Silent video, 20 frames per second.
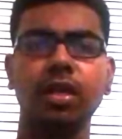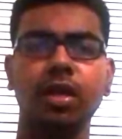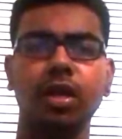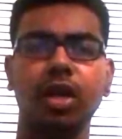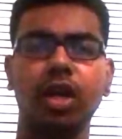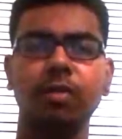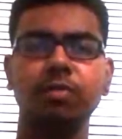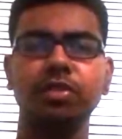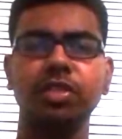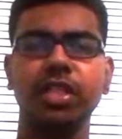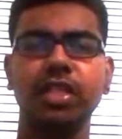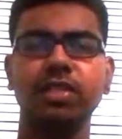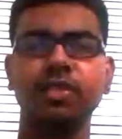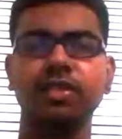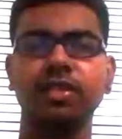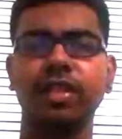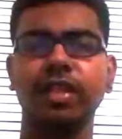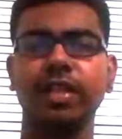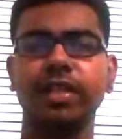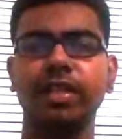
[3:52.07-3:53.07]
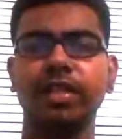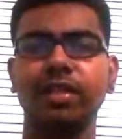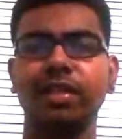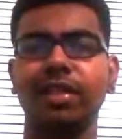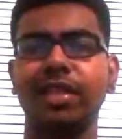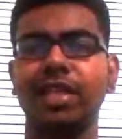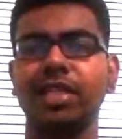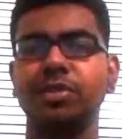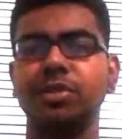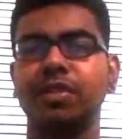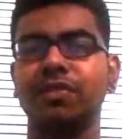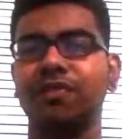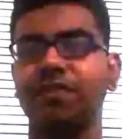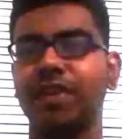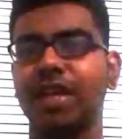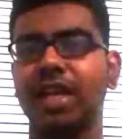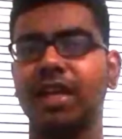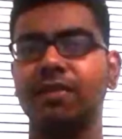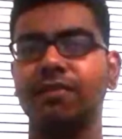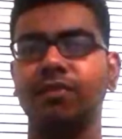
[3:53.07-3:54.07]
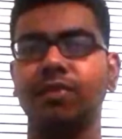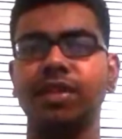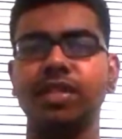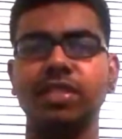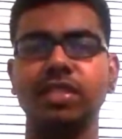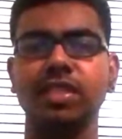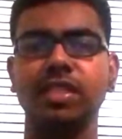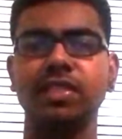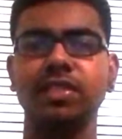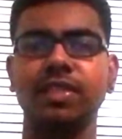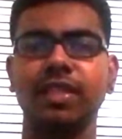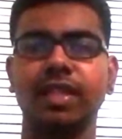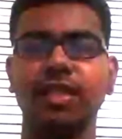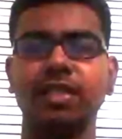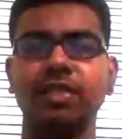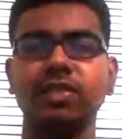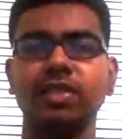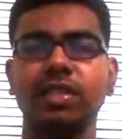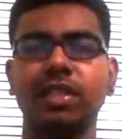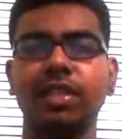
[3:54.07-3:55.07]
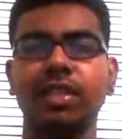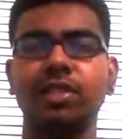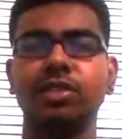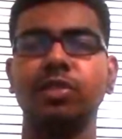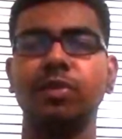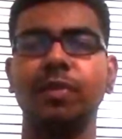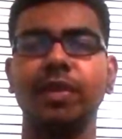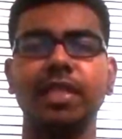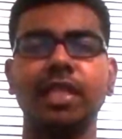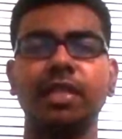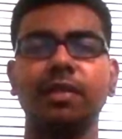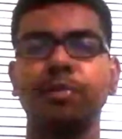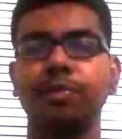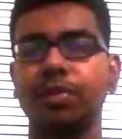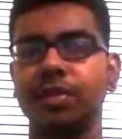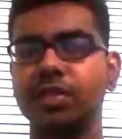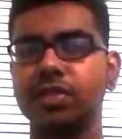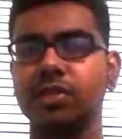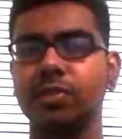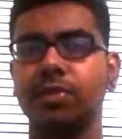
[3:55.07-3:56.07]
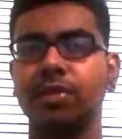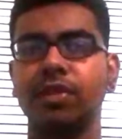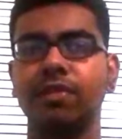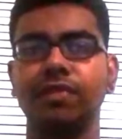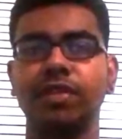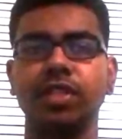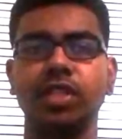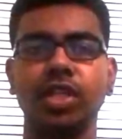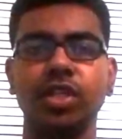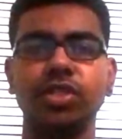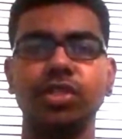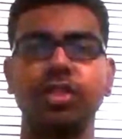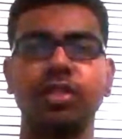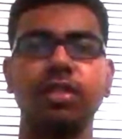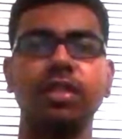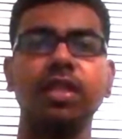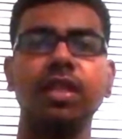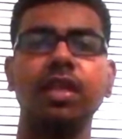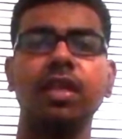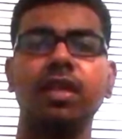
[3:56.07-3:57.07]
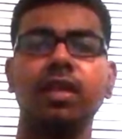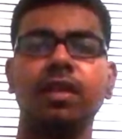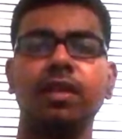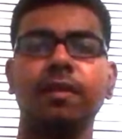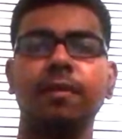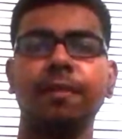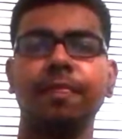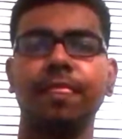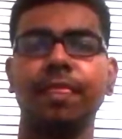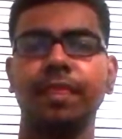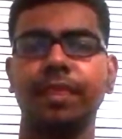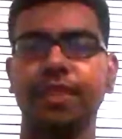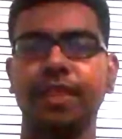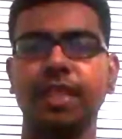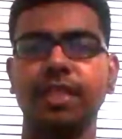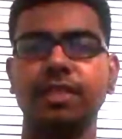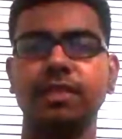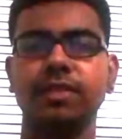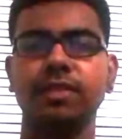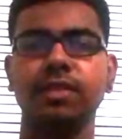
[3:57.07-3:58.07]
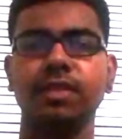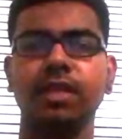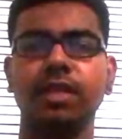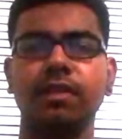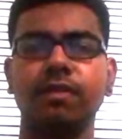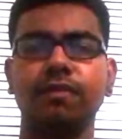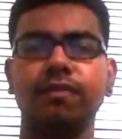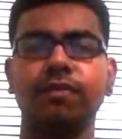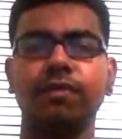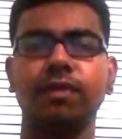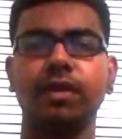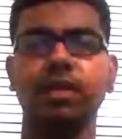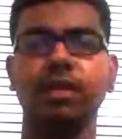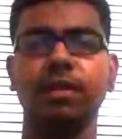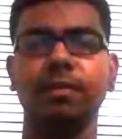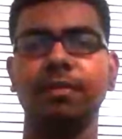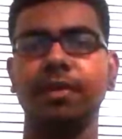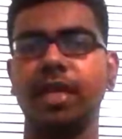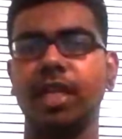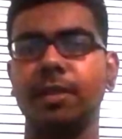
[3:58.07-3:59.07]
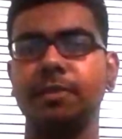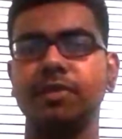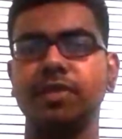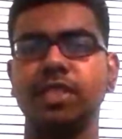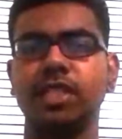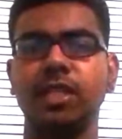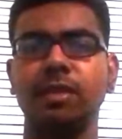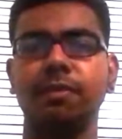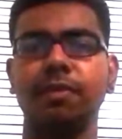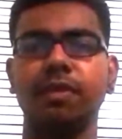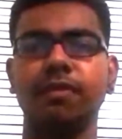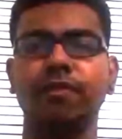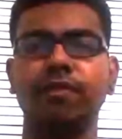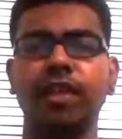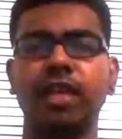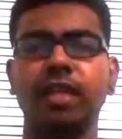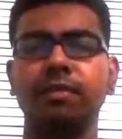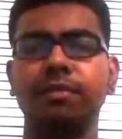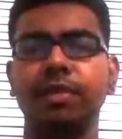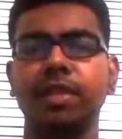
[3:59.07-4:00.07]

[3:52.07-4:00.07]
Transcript: Objects like an electric fan, for instance, has an electromagnetic principle of induction. This helps keep the fan